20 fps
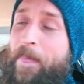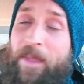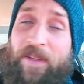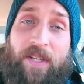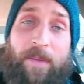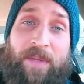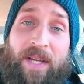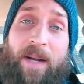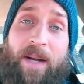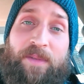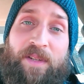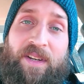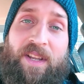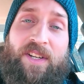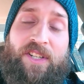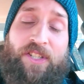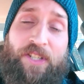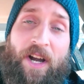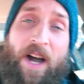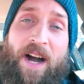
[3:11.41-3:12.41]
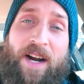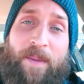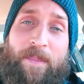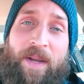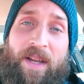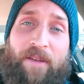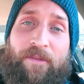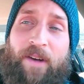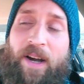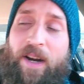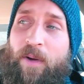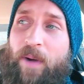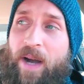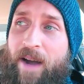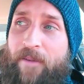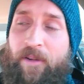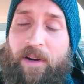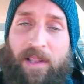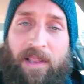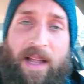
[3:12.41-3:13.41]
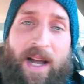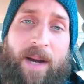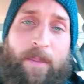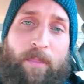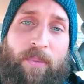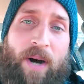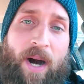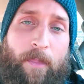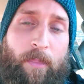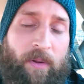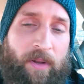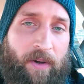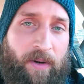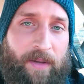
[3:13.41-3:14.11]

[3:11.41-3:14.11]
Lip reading: Sometimes it does shock me. If I don't have it aligned properly,